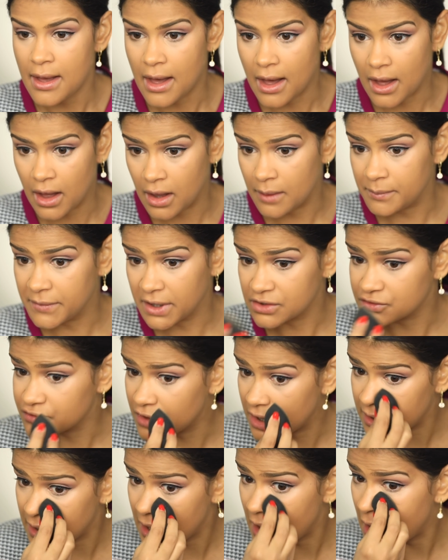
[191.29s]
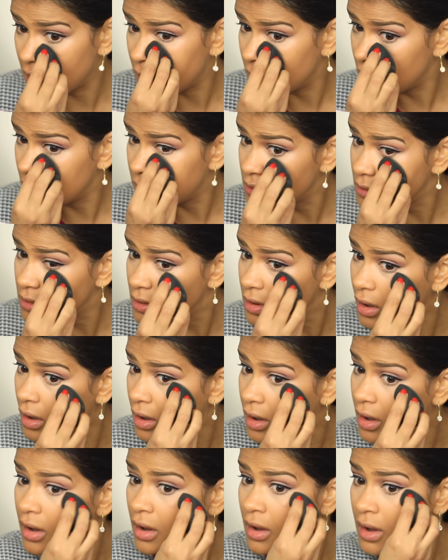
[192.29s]
because right
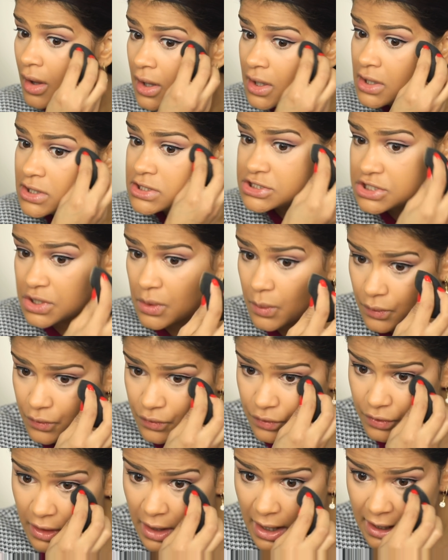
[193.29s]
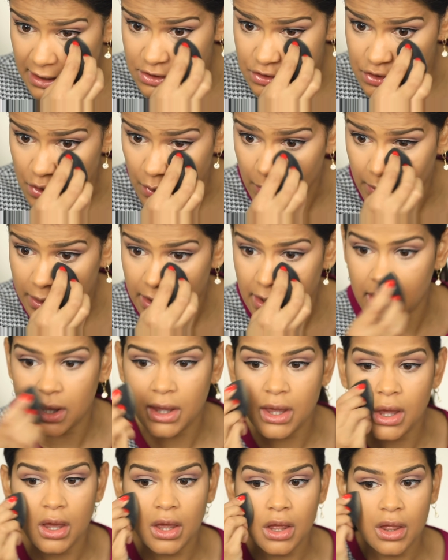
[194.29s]
now she was not
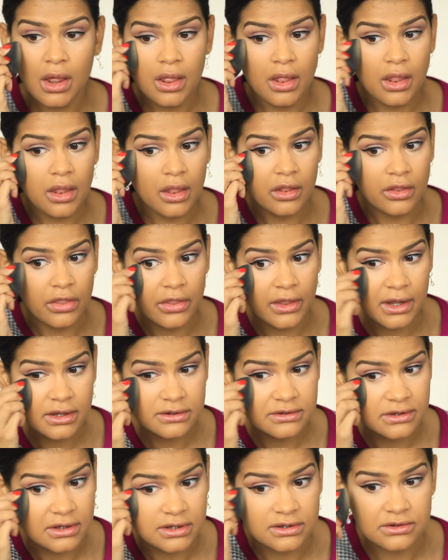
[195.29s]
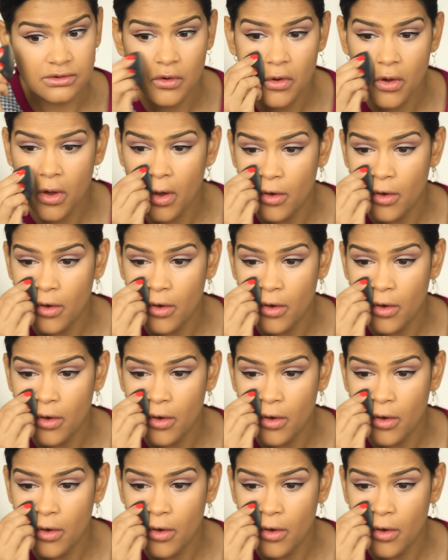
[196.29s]
joking, this is